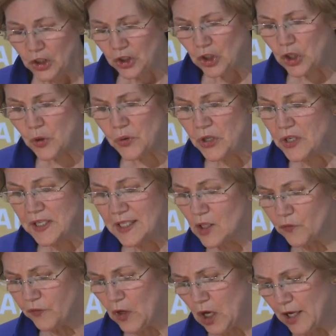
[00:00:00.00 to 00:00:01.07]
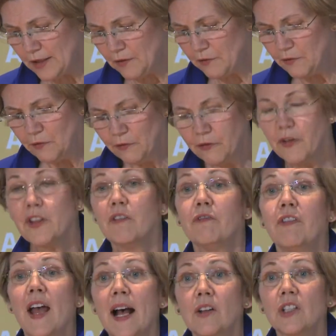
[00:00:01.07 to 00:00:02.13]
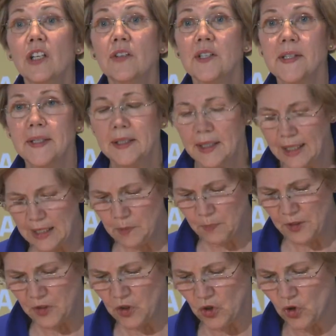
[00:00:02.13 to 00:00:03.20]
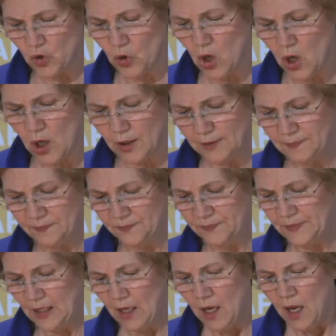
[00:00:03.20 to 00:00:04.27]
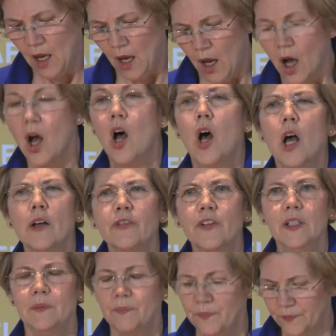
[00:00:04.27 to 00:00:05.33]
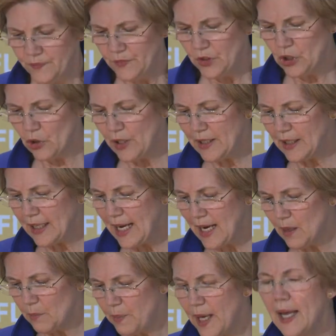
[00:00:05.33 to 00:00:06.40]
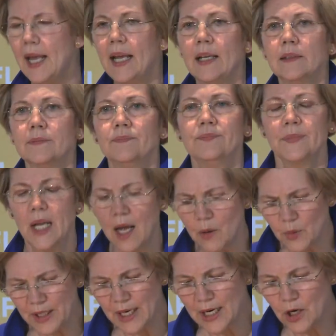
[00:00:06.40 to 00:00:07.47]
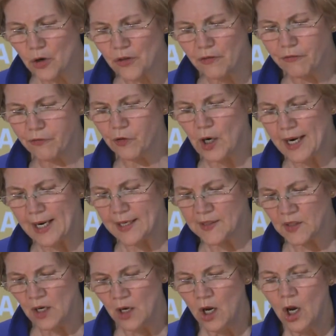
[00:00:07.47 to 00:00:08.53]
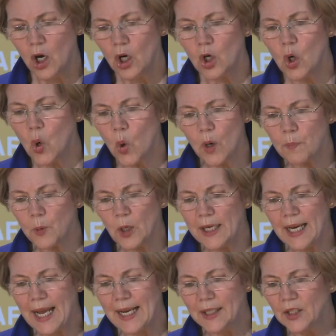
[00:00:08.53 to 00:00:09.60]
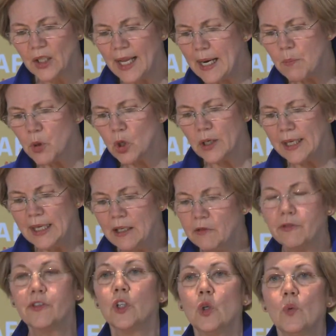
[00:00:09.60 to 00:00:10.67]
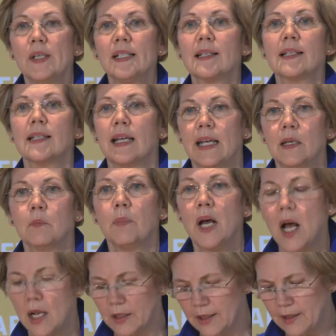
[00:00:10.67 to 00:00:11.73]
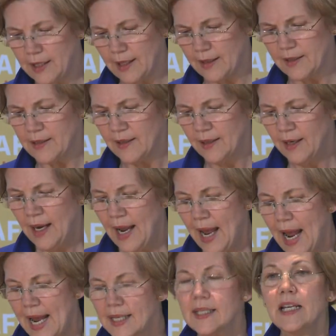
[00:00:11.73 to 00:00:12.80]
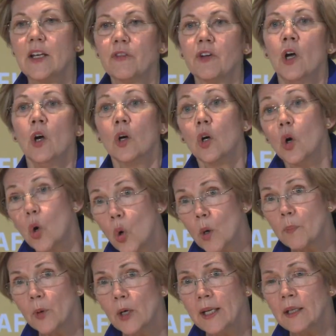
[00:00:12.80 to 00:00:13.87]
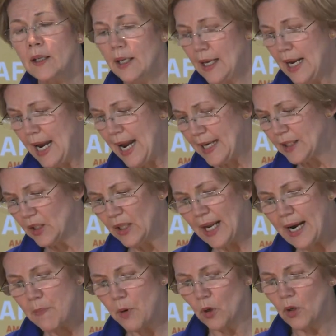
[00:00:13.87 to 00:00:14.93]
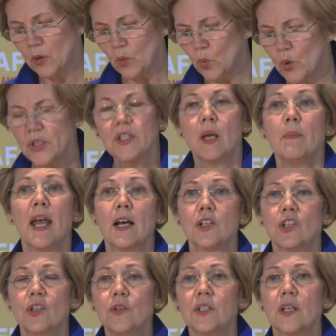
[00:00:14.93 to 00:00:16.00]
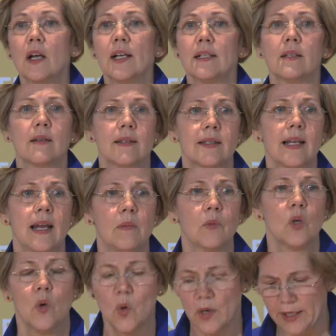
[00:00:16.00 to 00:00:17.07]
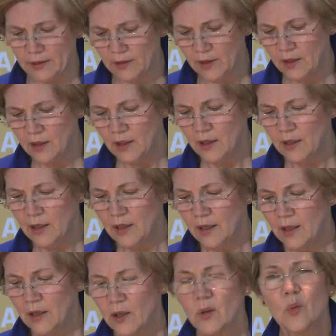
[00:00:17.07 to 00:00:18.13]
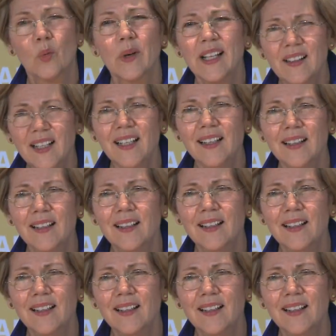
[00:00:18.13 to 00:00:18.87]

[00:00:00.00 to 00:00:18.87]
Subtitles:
Unions fought for the values that keep us strong. Often, during the campaign, I would hear the phrase, corporate and labor influence in politics, as if corporate and labor were somehow two sides of the same coin. Really?